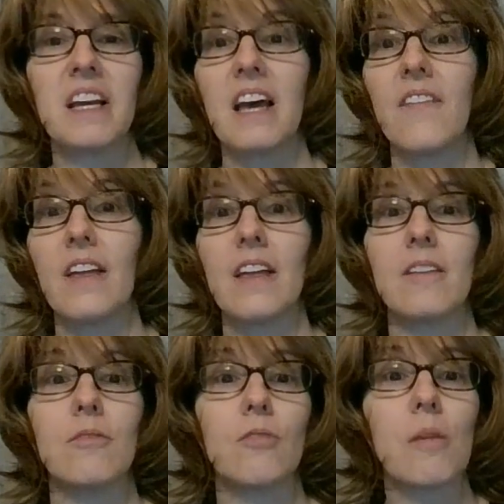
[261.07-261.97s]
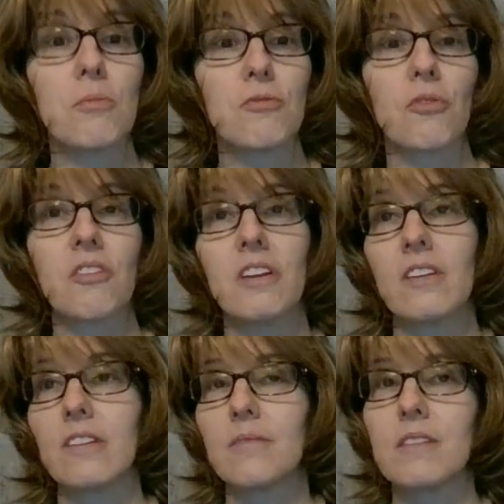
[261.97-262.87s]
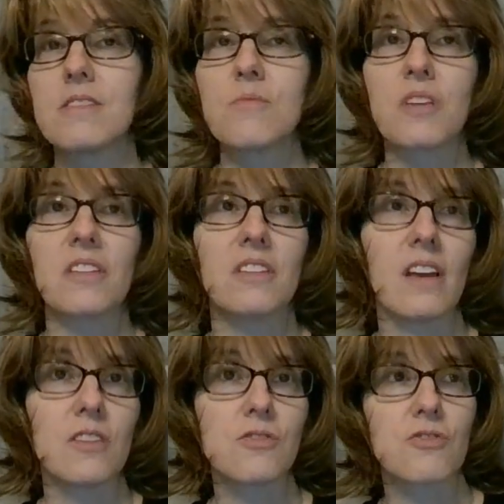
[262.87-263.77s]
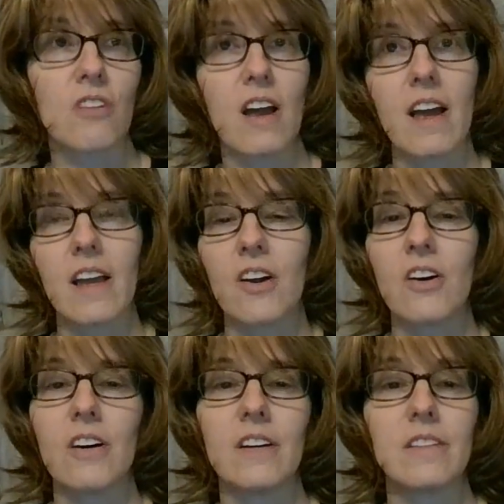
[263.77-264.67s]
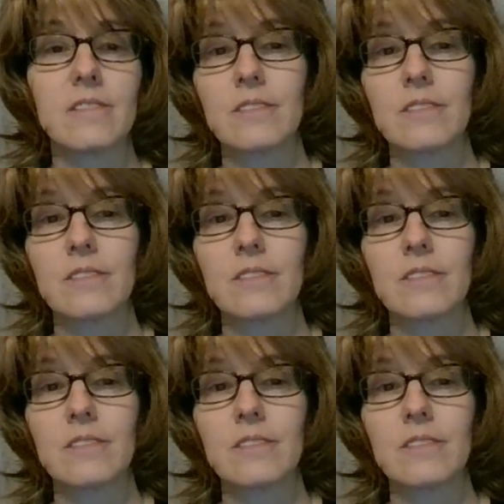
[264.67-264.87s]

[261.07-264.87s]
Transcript: And then right before dinner, it seems like the day's dragging on.